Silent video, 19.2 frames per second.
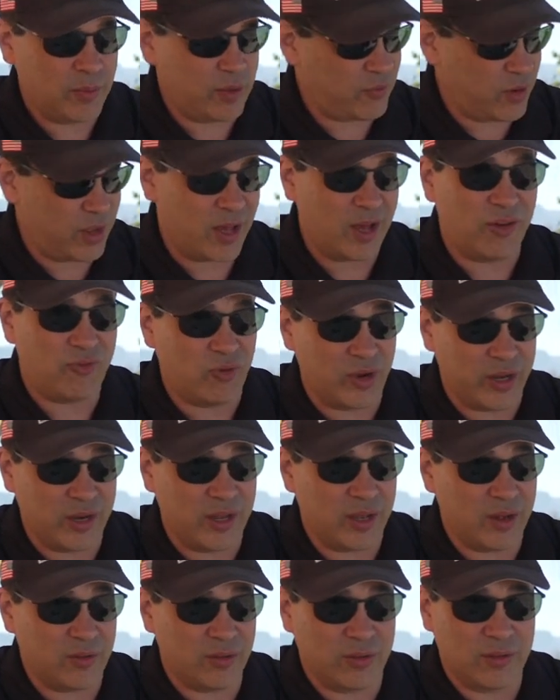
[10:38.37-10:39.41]
even halfway
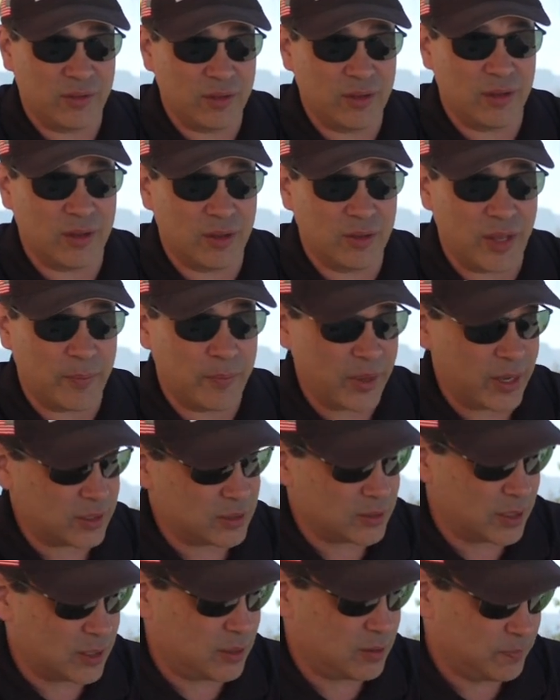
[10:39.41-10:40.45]
down that
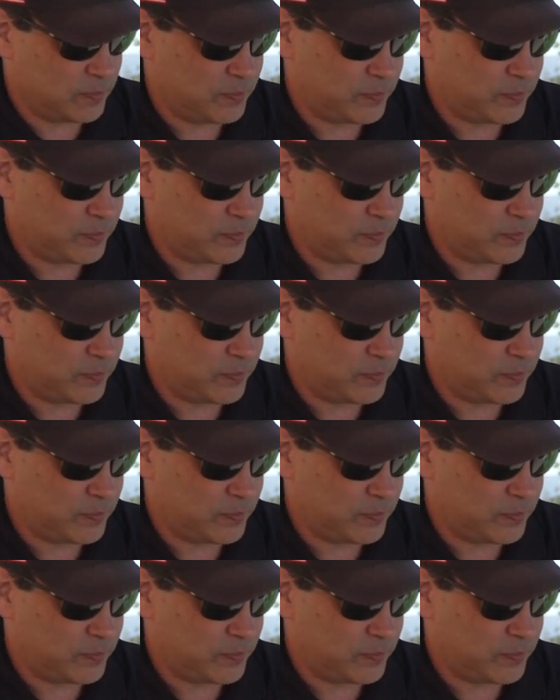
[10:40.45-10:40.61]
backside.